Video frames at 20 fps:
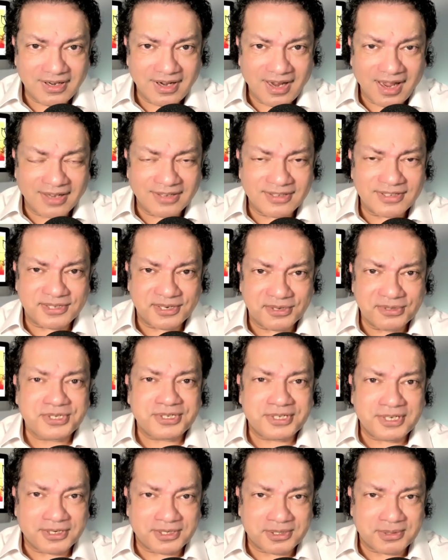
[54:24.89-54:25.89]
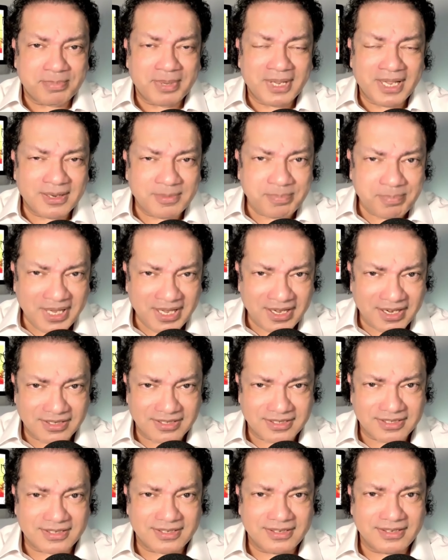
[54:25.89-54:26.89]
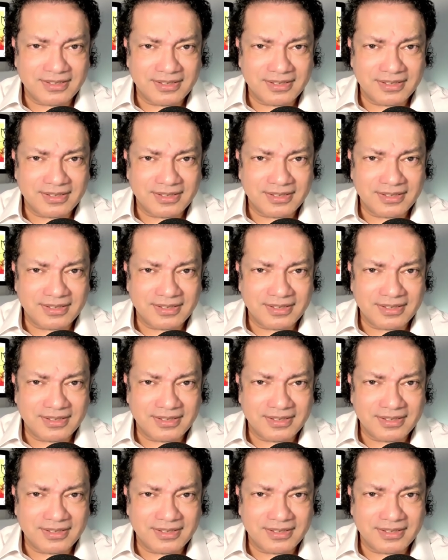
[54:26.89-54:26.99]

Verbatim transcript: And so she could be at peace.